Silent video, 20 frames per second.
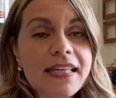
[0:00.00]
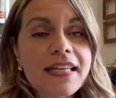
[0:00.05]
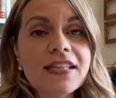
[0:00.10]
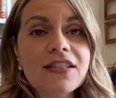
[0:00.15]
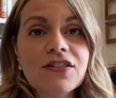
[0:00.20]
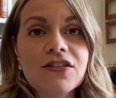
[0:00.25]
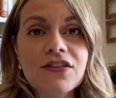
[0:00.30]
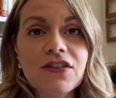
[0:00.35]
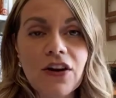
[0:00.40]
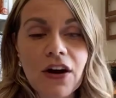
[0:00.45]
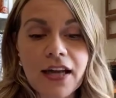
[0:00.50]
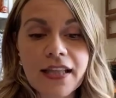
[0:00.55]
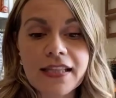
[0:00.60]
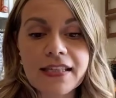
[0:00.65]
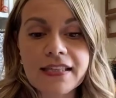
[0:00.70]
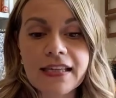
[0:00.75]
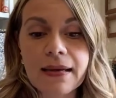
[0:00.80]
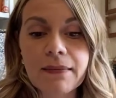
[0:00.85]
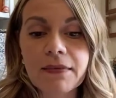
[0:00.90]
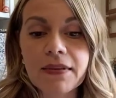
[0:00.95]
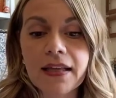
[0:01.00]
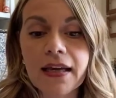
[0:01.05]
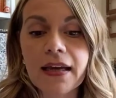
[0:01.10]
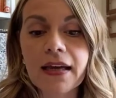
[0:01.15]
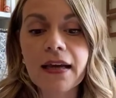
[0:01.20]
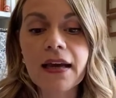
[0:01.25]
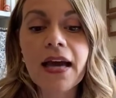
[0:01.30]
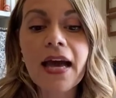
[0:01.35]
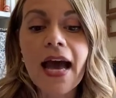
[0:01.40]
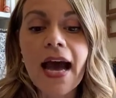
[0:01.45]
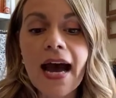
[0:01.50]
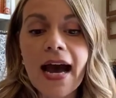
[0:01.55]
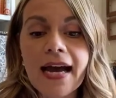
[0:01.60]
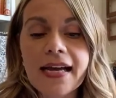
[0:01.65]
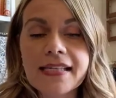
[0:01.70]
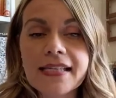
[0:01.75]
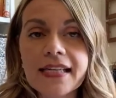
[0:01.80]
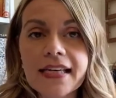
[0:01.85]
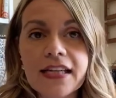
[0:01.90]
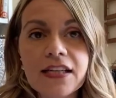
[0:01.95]
It's not the same thing
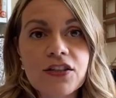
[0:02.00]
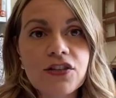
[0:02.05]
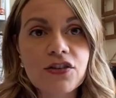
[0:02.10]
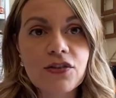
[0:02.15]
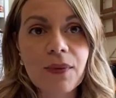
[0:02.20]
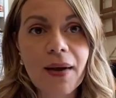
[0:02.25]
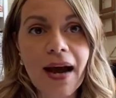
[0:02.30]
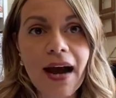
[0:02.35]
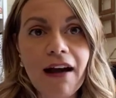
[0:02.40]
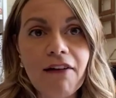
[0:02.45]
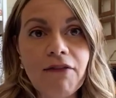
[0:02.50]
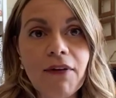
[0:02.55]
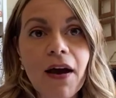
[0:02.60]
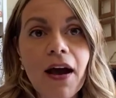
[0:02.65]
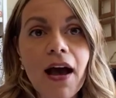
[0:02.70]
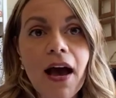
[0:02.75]
as kids who have